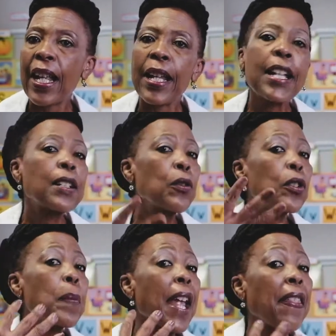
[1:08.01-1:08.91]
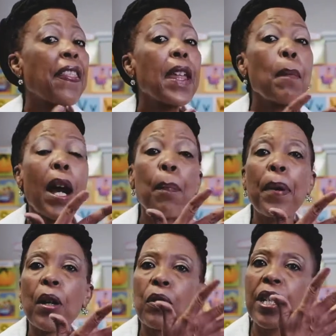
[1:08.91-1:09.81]
it could be a theme
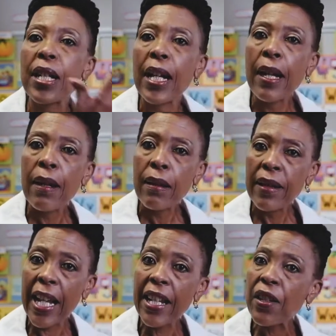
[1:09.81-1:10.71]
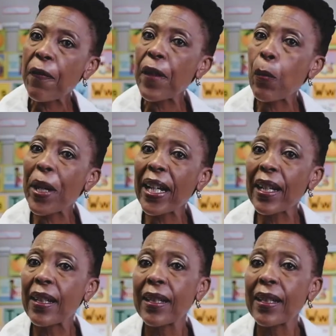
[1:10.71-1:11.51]
about days of the week,